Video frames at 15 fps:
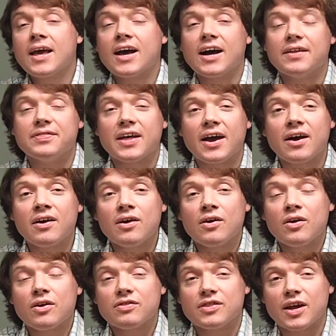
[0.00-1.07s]
And
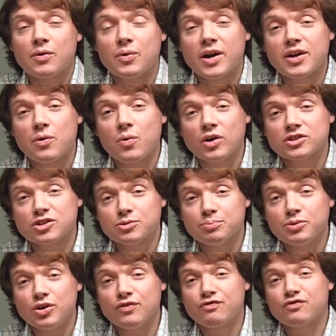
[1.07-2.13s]
then when you want to
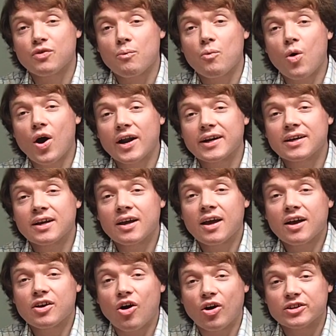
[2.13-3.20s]
move from one
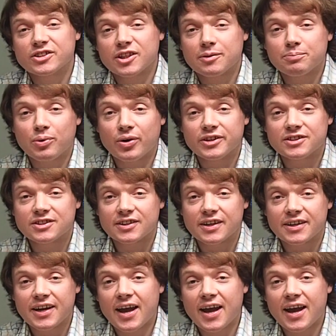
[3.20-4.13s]
content point to the